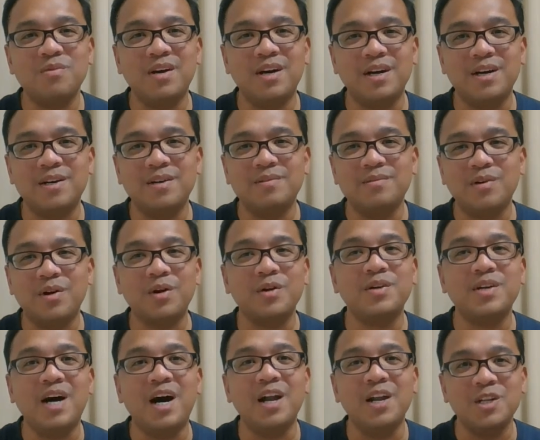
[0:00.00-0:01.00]
our
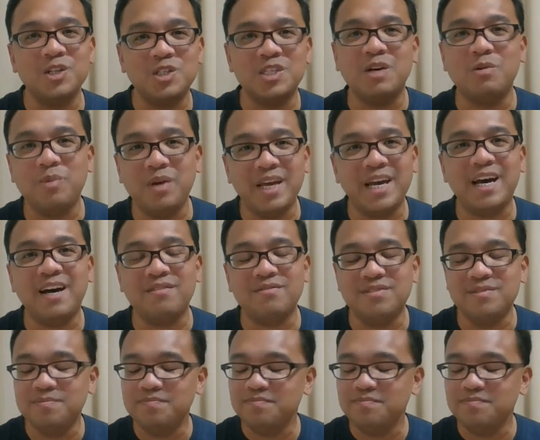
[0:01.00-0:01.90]
knowledge that we have,